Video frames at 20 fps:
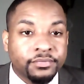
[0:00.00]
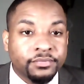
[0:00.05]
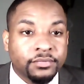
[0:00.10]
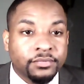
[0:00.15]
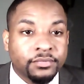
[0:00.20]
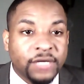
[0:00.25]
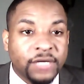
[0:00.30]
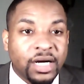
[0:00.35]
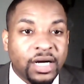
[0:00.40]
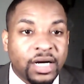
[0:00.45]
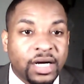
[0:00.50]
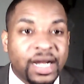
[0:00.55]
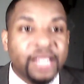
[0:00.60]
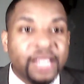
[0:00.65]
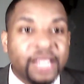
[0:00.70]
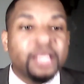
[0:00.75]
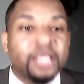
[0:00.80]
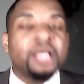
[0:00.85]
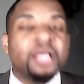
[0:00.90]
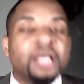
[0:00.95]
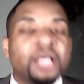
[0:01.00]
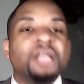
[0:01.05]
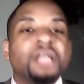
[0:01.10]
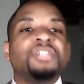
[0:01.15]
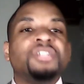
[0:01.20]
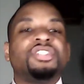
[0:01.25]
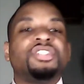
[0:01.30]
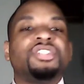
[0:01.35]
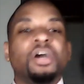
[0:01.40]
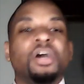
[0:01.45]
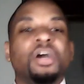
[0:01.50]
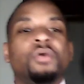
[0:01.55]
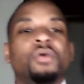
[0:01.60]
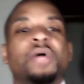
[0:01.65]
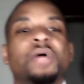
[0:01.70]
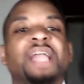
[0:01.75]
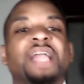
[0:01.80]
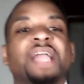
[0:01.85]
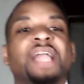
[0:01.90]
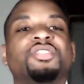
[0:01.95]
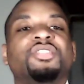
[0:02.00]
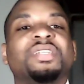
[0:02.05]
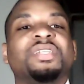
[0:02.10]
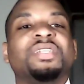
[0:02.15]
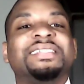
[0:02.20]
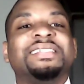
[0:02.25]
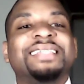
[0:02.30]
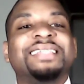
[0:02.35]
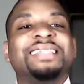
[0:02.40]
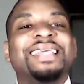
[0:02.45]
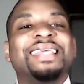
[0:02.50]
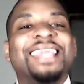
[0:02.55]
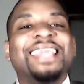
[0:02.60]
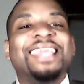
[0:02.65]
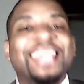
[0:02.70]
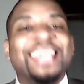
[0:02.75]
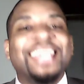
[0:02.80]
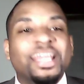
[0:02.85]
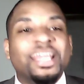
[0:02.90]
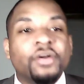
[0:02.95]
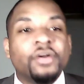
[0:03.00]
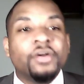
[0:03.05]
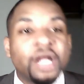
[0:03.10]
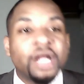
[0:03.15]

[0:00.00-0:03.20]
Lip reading: All right. So as you can see here,